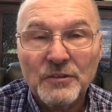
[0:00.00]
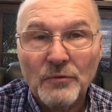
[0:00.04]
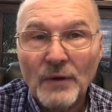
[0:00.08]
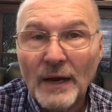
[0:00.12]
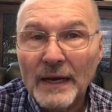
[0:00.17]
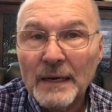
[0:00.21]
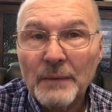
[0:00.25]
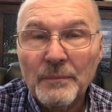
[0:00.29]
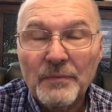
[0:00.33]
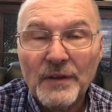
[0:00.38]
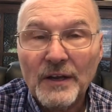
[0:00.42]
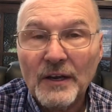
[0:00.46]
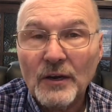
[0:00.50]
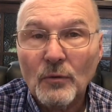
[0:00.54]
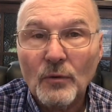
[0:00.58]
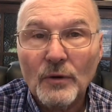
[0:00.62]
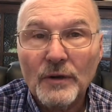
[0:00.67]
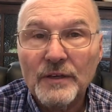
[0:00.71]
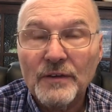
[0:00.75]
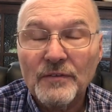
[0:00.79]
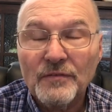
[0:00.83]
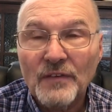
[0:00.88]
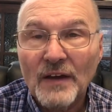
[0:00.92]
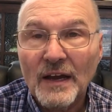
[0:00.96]
right up there where
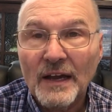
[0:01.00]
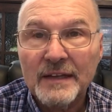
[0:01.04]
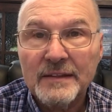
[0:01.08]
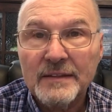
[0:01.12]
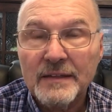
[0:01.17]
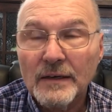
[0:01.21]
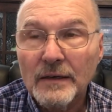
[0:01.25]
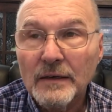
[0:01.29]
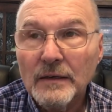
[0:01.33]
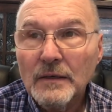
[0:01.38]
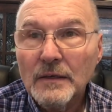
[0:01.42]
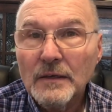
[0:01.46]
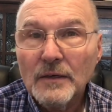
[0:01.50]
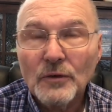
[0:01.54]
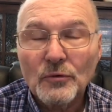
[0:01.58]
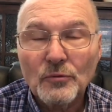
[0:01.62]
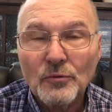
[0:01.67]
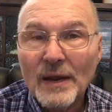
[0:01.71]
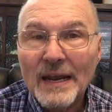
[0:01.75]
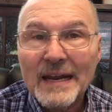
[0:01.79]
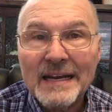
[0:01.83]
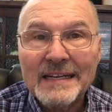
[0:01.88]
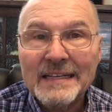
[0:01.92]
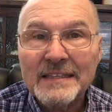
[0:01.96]
you find the
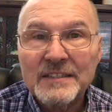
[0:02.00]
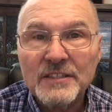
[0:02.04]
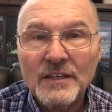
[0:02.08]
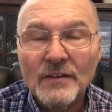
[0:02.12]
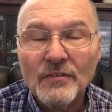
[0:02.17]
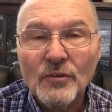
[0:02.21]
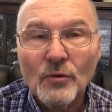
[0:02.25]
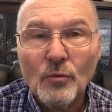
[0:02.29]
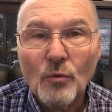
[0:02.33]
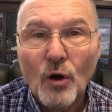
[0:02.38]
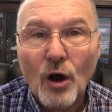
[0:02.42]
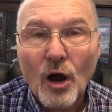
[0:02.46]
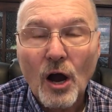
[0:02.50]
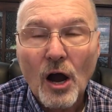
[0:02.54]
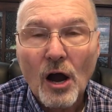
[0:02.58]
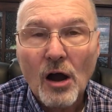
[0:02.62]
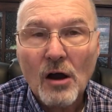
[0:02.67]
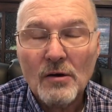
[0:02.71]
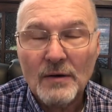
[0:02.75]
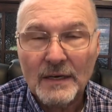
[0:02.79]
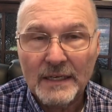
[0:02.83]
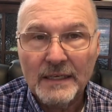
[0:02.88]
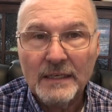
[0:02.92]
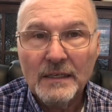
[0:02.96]
ratings of the
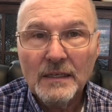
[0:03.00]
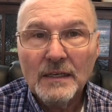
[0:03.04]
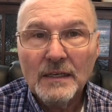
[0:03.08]
wall